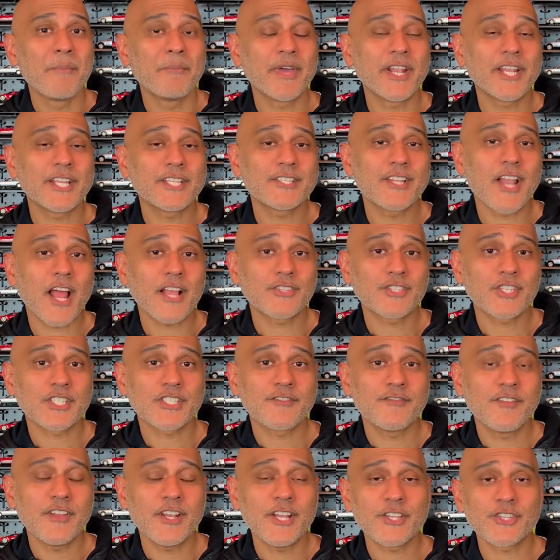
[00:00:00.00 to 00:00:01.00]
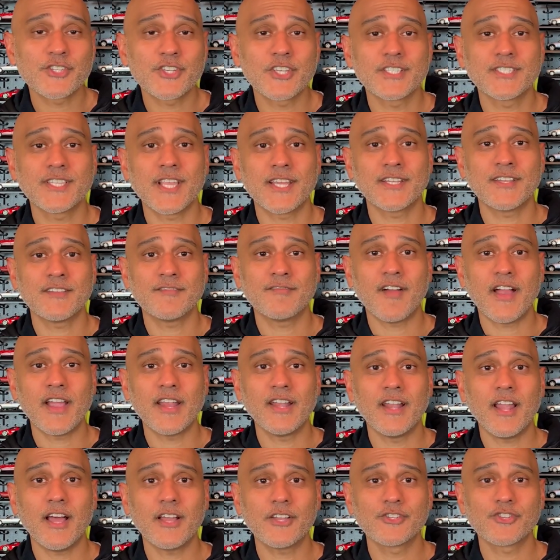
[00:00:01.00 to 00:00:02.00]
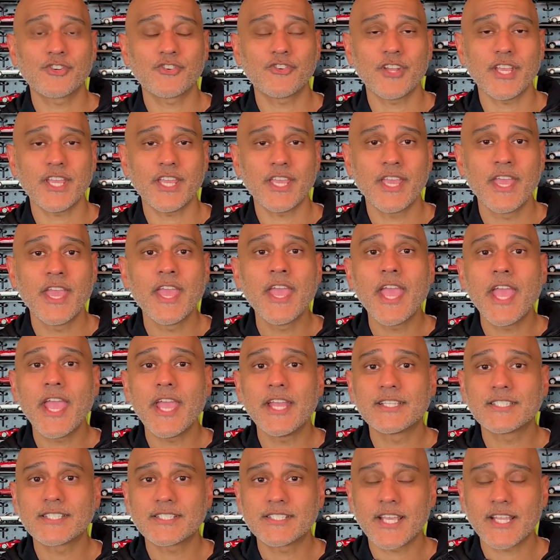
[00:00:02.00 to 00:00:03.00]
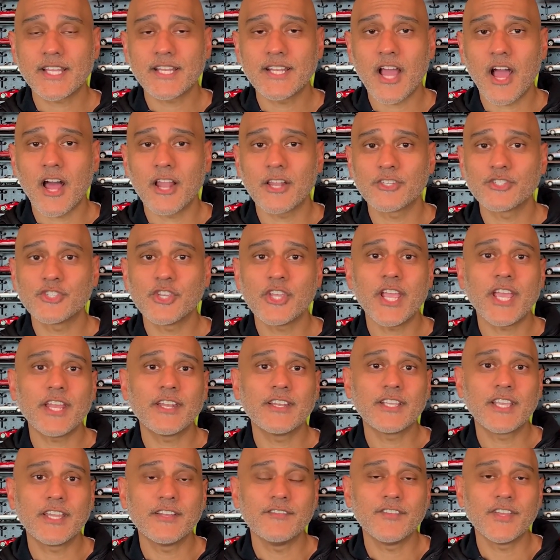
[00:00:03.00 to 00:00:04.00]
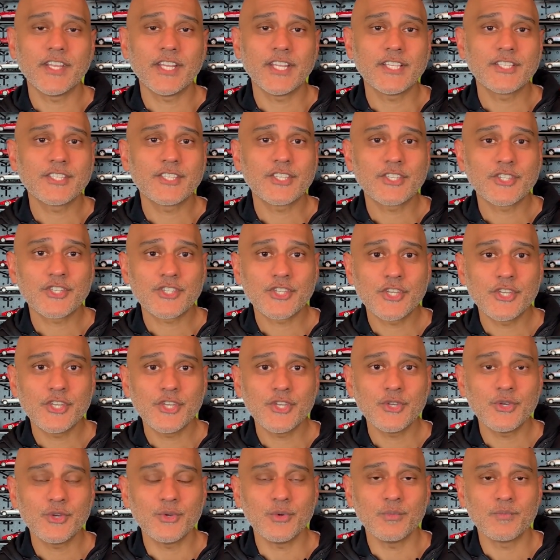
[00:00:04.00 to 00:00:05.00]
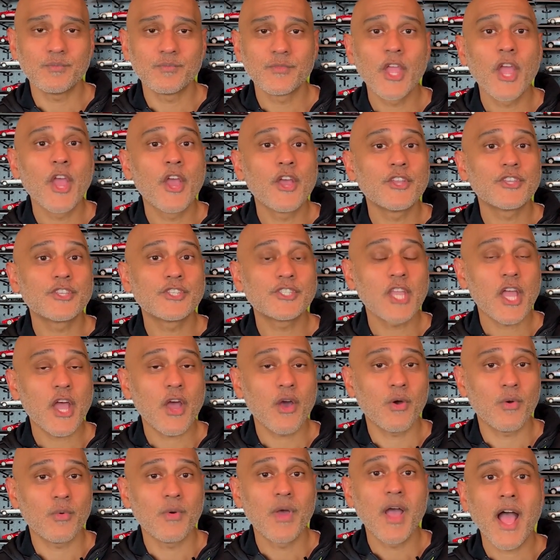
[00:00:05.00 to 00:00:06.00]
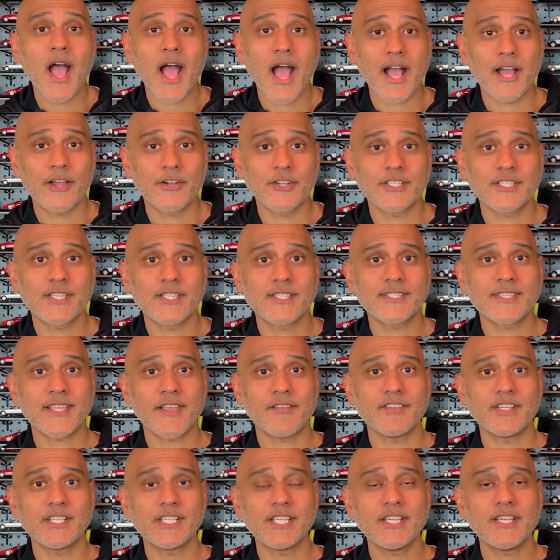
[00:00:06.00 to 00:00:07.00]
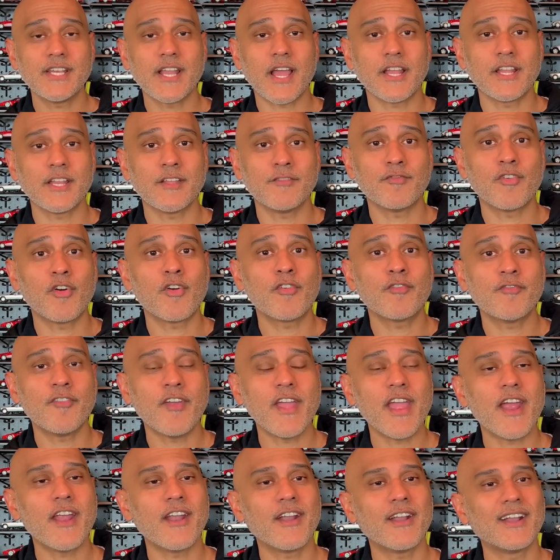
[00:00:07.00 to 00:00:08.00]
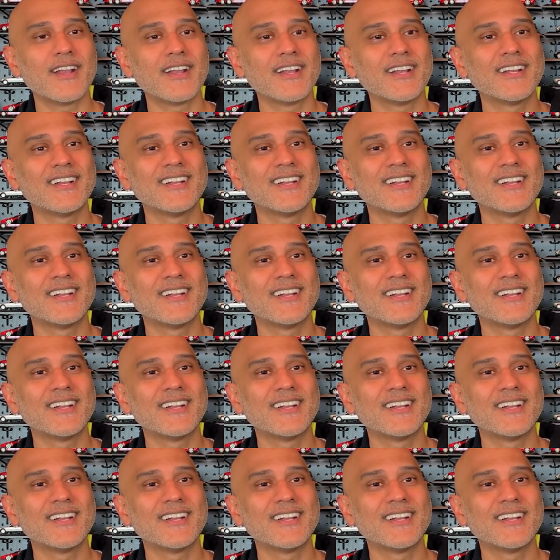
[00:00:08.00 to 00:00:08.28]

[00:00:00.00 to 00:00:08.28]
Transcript: But it's not just finishes that define luxury, it's technology and conveniences too. So, how does the 1794 fare?